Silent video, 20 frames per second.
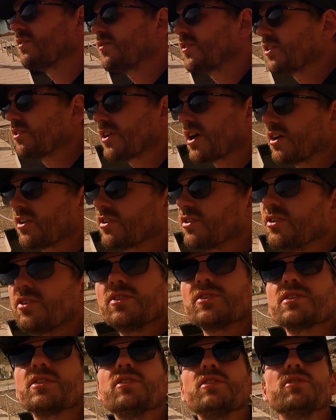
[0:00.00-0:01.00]
and figure out
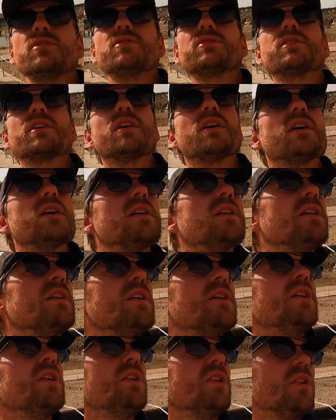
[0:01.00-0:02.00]
who's who's uh,
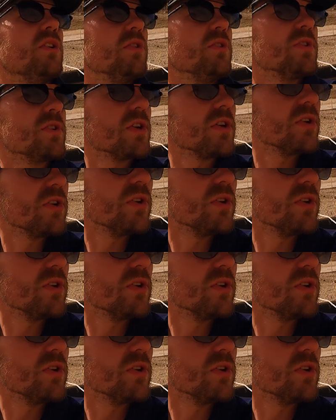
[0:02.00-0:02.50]
who's